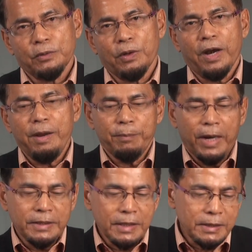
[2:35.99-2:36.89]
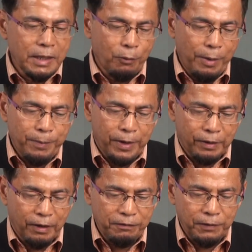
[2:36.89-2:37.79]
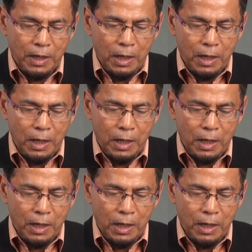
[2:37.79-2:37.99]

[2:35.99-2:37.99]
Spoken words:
Alright, but I just take one paragraph,